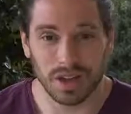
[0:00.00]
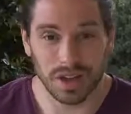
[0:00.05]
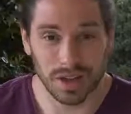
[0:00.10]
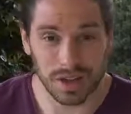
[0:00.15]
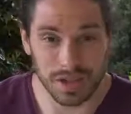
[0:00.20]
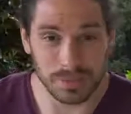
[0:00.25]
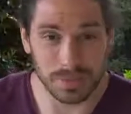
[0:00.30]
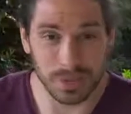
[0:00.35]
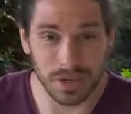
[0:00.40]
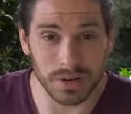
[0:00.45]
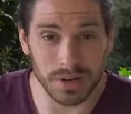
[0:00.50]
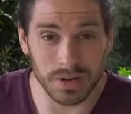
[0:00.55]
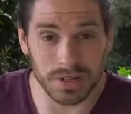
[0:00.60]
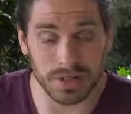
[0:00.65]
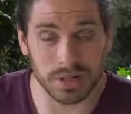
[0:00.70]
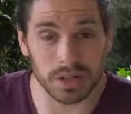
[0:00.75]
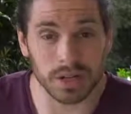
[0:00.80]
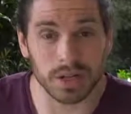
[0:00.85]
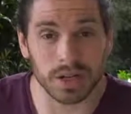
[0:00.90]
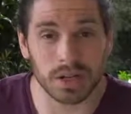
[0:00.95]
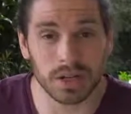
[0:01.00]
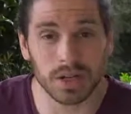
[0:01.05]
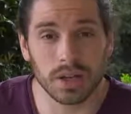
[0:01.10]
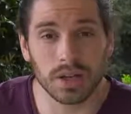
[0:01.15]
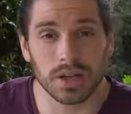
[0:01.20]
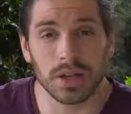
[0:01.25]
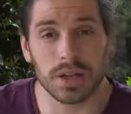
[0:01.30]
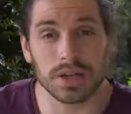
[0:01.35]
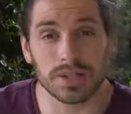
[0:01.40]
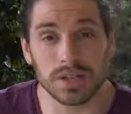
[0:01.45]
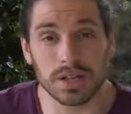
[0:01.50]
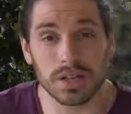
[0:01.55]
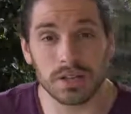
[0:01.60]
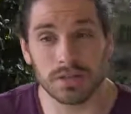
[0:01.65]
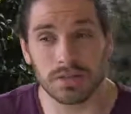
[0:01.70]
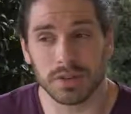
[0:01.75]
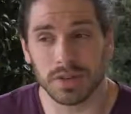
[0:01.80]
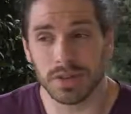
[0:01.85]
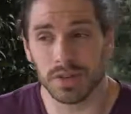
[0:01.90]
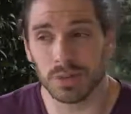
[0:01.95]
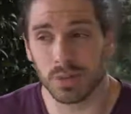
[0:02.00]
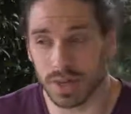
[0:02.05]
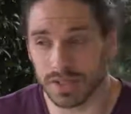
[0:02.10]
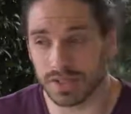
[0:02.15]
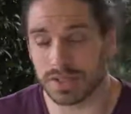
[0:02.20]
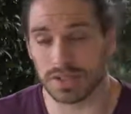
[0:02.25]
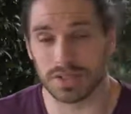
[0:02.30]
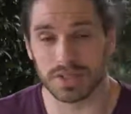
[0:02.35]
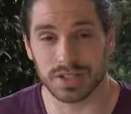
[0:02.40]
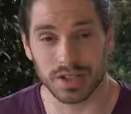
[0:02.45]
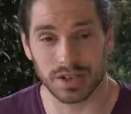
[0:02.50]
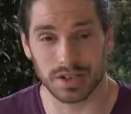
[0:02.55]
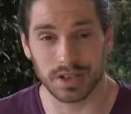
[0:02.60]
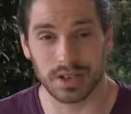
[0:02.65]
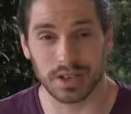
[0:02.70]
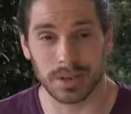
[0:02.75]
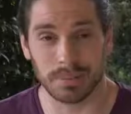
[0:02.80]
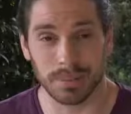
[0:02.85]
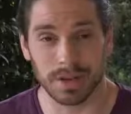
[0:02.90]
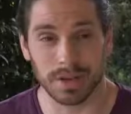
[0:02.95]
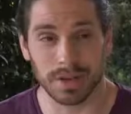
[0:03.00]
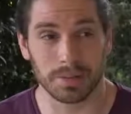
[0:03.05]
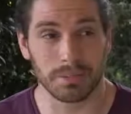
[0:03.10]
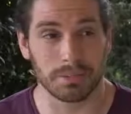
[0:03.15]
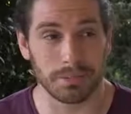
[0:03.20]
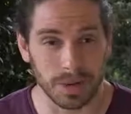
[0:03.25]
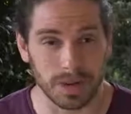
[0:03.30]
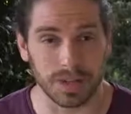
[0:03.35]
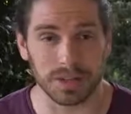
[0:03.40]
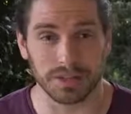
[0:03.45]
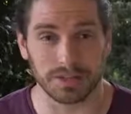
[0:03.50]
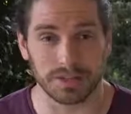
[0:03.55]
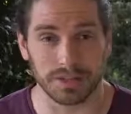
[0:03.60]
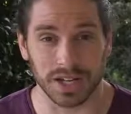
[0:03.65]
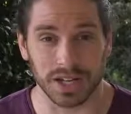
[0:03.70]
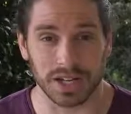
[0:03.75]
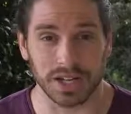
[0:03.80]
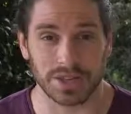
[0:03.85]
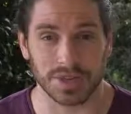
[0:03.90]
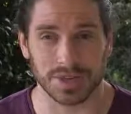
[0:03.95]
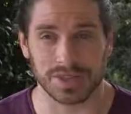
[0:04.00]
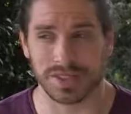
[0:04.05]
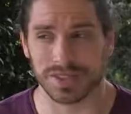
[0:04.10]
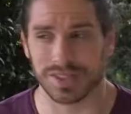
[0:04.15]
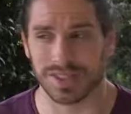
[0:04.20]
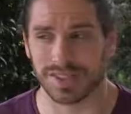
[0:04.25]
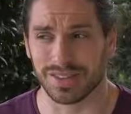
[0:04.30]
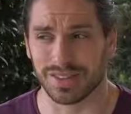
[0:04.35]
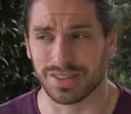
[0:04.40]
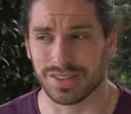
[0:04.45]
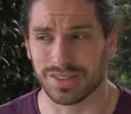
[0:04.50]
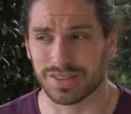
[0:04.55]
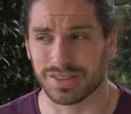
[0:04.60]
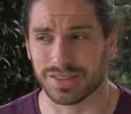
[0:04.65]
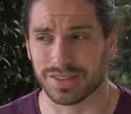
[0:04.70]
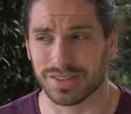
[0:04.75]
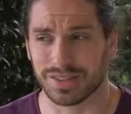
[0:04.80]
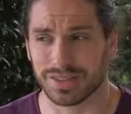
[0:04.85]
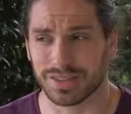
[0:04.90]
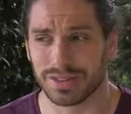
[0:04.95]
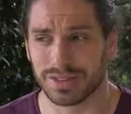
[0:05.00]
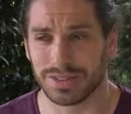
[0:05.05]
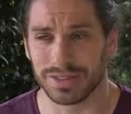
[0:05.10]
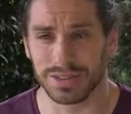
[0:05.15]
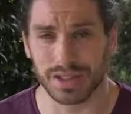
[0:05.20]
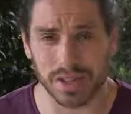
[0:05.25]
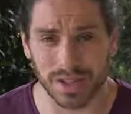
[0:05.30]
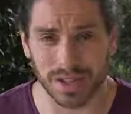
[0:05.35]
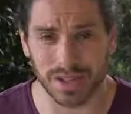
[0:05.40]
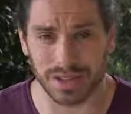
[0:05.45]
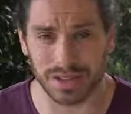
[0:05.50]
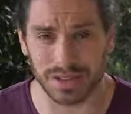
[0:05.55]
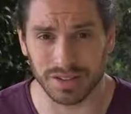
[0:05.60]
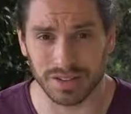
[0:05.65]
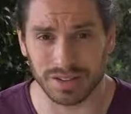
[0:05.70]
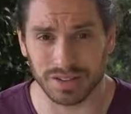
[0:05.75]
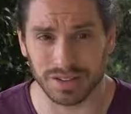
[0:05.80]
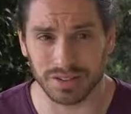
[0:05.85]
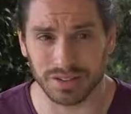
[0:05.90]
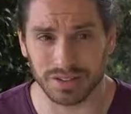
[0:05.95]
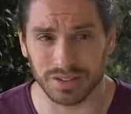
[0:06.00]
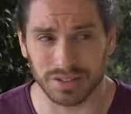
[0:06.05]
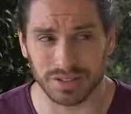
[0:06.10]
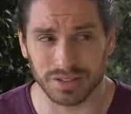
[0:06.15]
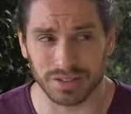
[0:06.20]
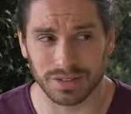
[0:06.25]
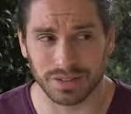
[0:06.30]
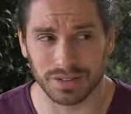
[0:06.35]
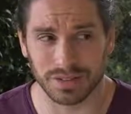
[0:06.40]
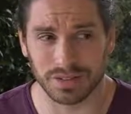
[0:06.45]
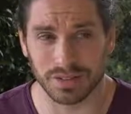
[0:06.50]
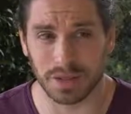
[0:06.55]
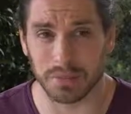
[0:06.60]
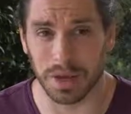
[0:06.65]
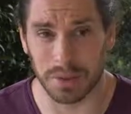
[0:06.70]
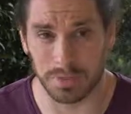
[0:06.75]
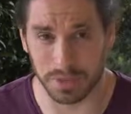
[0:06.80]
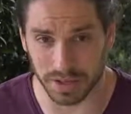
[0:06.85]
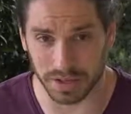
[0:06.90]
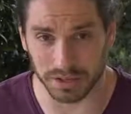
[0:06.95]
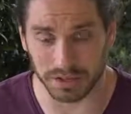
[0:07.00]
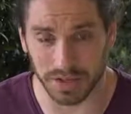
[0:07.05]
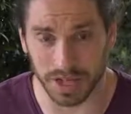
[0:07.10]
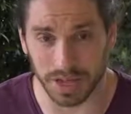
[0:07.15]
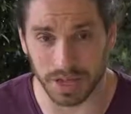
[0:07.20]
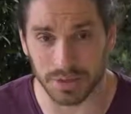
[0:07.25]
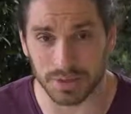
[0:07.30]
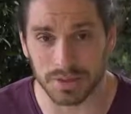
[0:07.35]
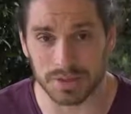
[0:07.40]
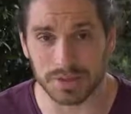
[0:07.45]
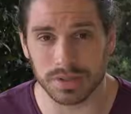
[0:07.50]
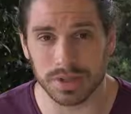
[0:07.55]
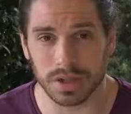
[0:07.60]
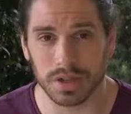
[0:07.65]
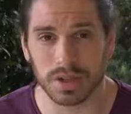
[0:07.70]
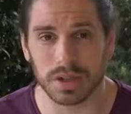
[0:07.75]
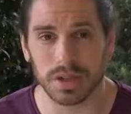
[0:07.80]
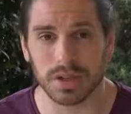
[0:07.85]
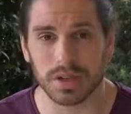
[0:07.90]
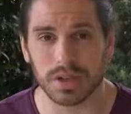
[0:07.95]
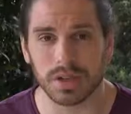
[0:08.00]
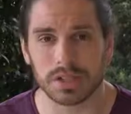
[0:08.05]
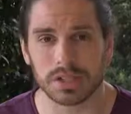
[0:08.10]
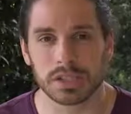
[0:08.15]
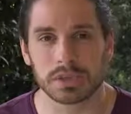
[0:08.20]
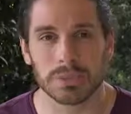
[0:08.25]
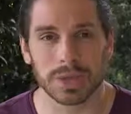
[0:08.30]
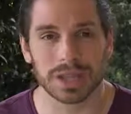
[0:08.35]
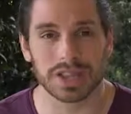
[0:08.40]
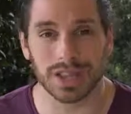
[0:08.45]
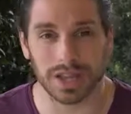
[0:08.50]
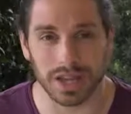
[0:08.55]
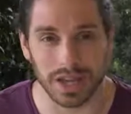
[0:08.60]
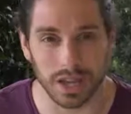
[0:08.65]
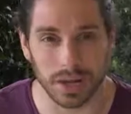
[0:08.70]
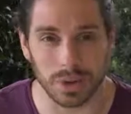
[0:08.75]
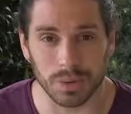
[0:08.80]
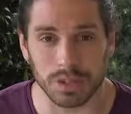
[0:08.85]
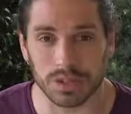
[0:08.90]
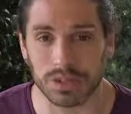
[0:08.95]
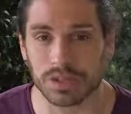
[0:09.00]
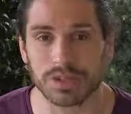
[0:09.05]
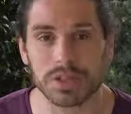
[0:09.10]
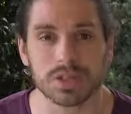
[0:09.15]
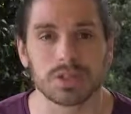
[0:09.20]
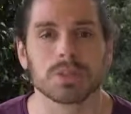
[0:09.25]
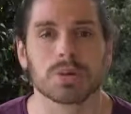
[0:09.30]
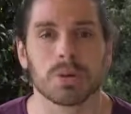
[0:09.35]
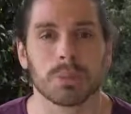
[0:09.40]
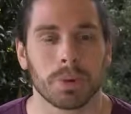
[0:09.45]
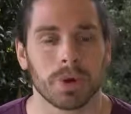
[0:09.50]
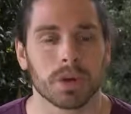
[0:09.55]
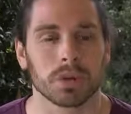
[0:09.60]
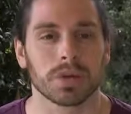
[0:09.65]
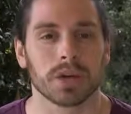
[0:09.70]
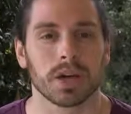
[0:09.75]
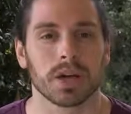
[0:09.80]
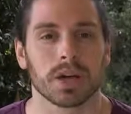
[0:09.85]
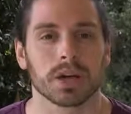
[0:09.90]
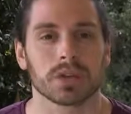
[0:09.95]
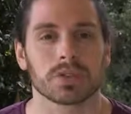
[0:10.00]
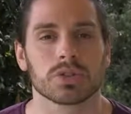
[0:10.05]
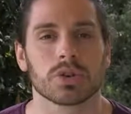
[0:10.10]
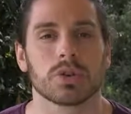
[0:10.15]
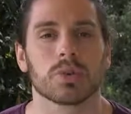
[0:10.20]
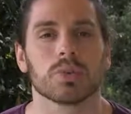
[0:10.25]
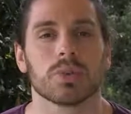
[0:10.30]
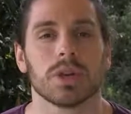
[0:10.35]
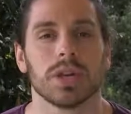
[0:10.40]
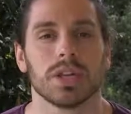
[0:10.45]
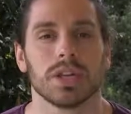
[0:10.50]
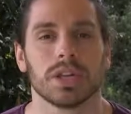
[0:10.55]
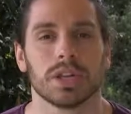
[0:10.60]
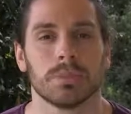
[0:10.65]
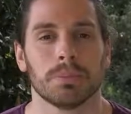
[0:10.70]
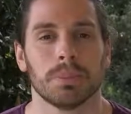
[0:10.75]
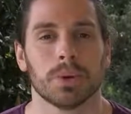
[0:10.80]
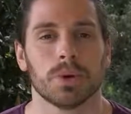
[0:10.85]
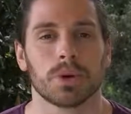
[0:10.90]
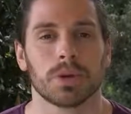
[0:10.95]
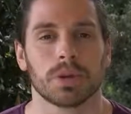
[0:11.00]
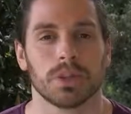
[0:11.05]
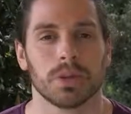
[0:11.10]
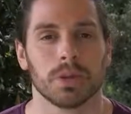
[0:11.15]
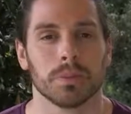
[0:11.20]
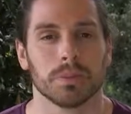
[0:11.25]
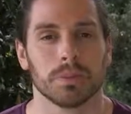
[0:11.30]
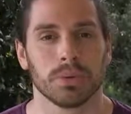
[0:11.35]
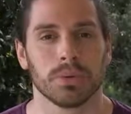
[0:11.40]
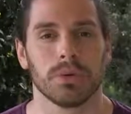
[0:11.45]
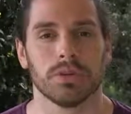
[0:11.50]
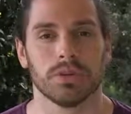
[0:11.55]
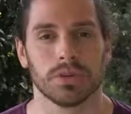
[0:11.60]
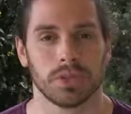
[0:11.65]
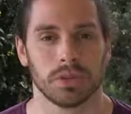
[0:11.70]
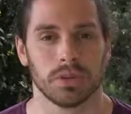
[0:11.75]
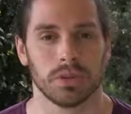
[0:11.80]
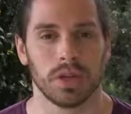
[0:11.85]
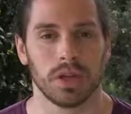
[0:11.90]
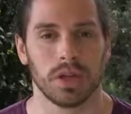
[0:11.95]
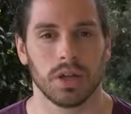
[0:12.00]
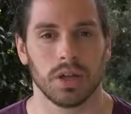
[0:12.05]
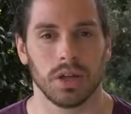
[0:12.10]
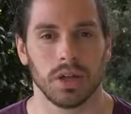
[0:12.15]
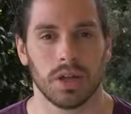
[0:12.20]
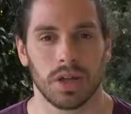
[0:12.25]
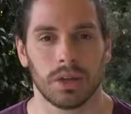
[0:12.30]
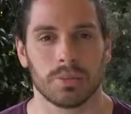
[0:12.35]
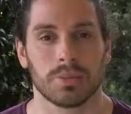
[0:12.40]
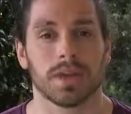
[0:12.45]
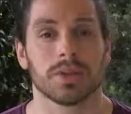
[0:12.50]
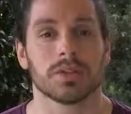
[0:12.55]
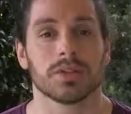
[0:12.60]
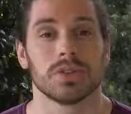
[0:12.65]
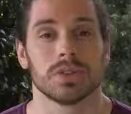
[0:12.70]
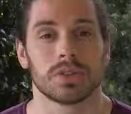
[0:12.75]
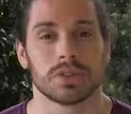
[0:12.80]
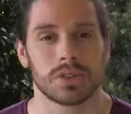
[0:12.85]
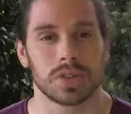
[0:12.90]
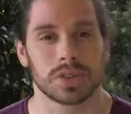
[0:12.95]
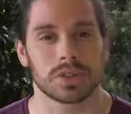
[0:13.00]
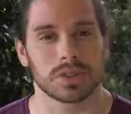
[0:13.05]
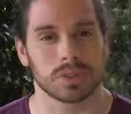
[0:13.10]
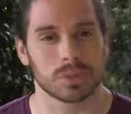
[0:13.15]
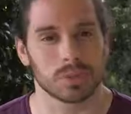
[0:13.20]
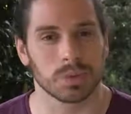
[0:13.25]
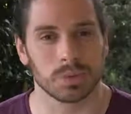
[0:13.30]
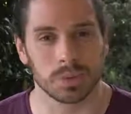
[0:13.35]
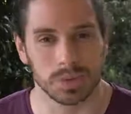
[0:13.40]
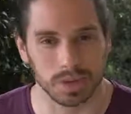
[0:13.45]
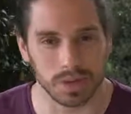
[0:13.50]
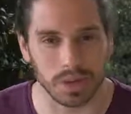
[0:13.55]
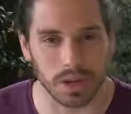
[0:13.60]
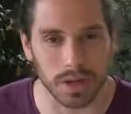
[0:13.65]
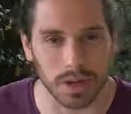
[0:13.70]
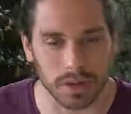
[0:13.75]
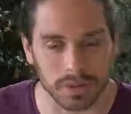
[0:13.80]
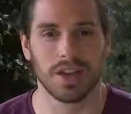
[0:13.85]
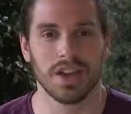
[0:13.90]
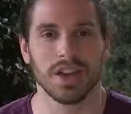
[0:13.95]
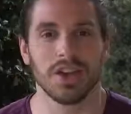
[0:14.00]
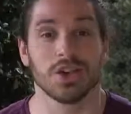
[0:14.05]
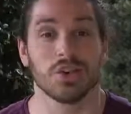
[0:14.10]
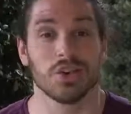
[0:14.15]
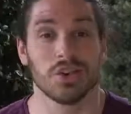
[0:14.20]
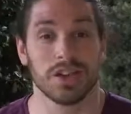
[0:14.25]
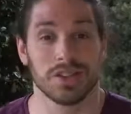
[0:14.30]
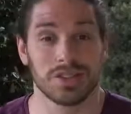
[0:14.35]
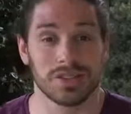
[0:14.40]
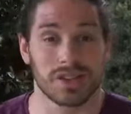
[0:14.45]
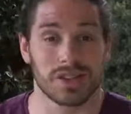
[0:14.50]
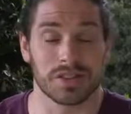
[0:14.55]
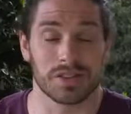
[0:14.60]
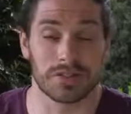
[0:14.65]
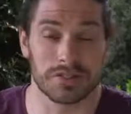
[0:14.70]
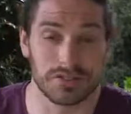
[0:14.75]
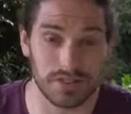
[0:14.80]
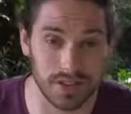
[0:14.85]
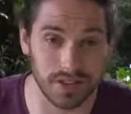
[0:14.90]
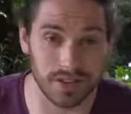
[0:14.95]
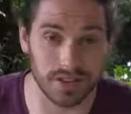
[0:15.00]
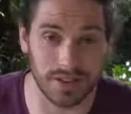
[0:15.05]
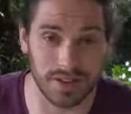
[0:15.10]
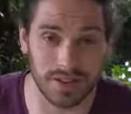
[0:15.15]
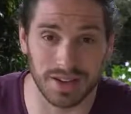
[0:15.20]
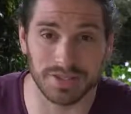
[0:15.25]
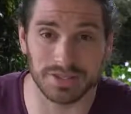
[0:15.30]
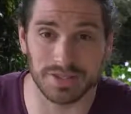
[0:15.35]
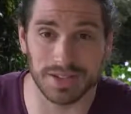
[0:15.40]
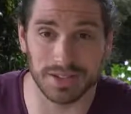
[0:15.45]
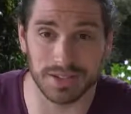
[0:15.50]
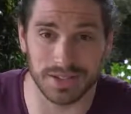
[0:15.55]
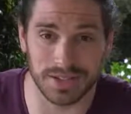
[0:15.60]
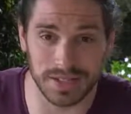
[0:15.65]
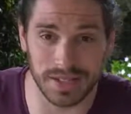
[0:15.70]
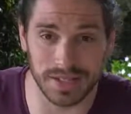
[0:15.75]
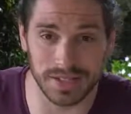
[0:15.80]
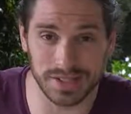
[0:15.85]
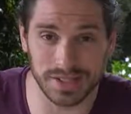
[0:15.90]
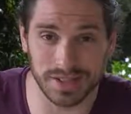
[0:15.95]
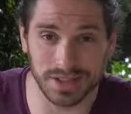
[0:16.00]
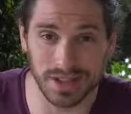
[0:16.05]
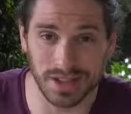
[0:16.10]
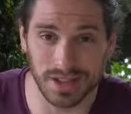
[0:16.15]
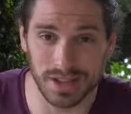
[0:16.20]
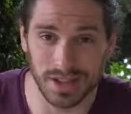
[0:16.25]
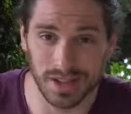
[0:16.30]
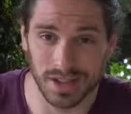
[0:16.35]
Here's a better idea. Instead of wasting time buying flowers and then lying about buying flowers, spend that hour listening to a podcast or reading a book that improves you and makes you the sexiest woman alive. Or here's another fake high value classic.